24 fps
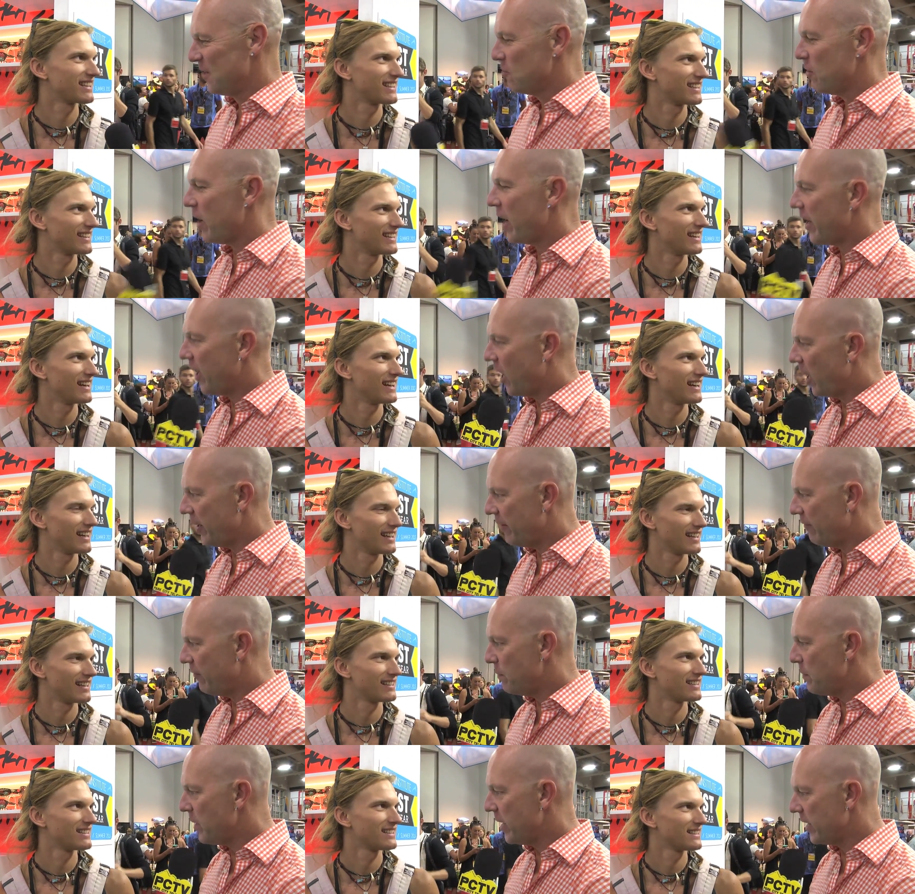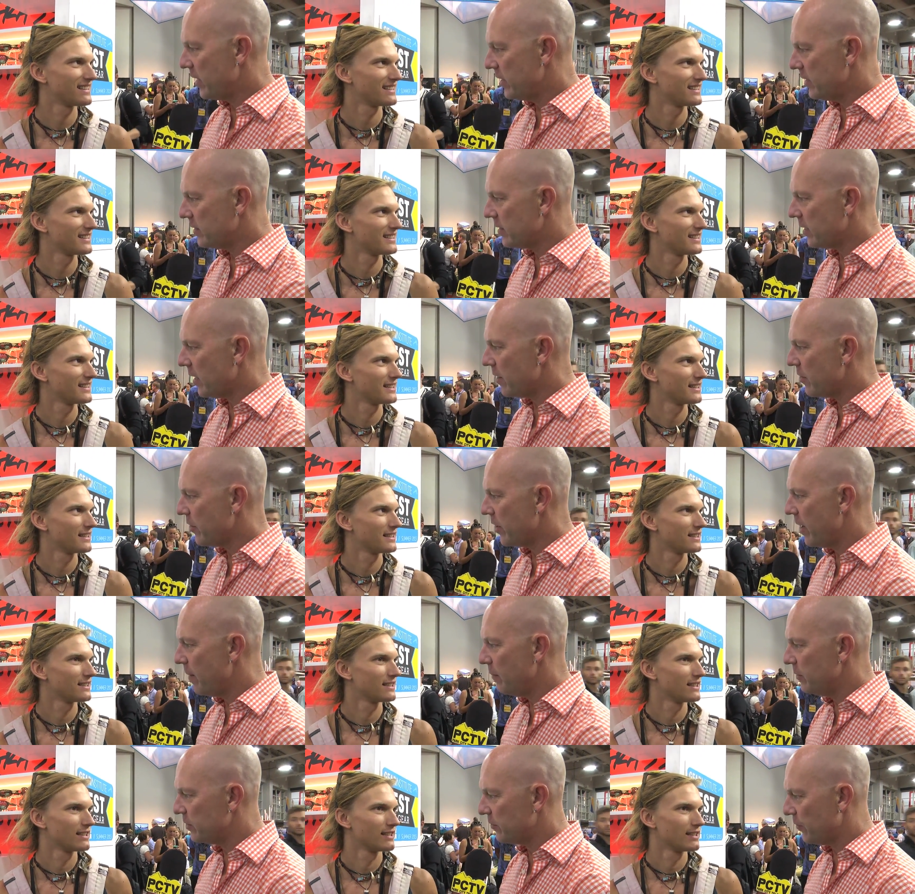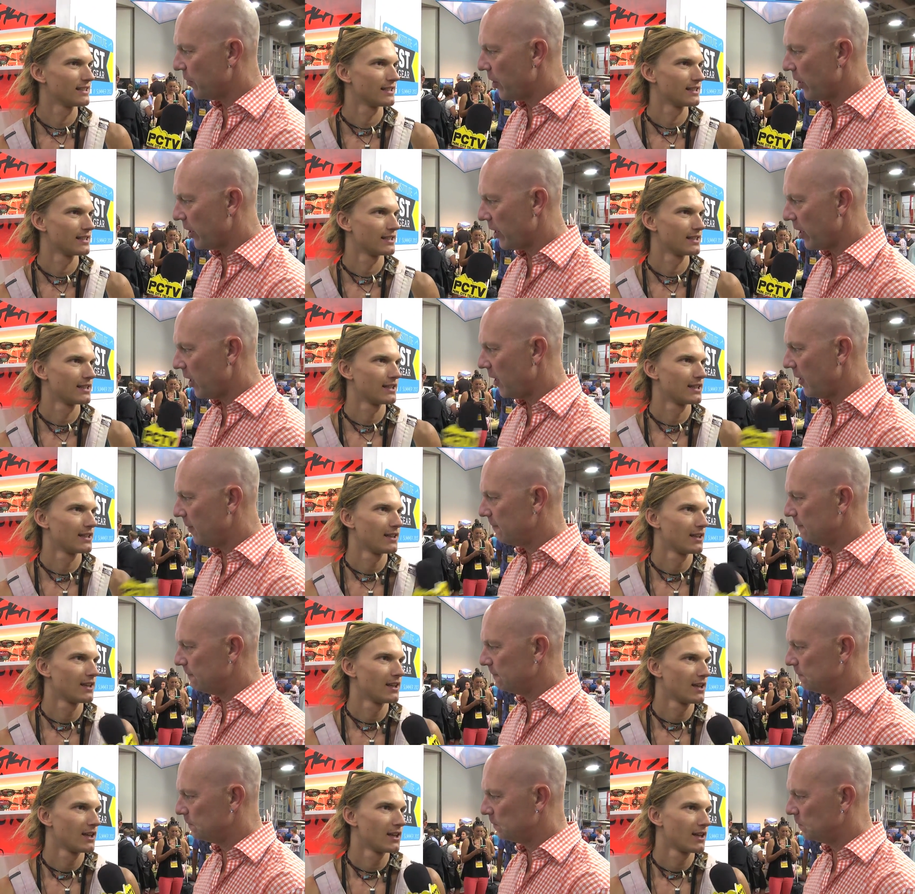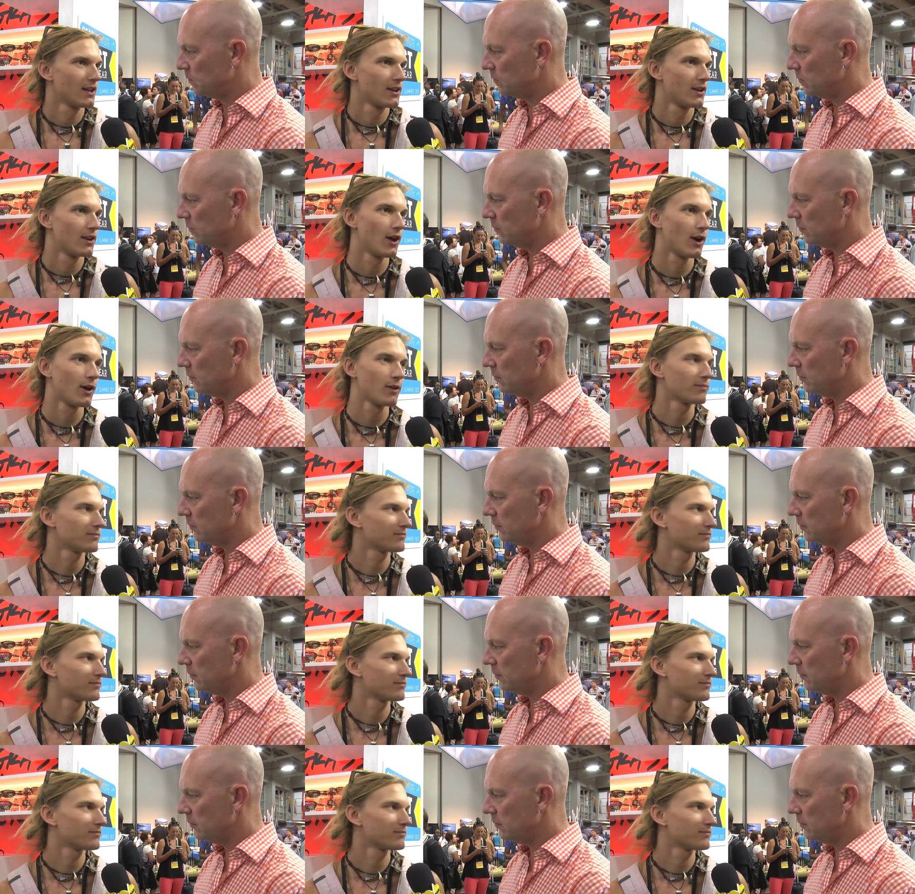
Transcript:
Speaker 1: Right on. Have you been in the southern hemisphere at all? Nope,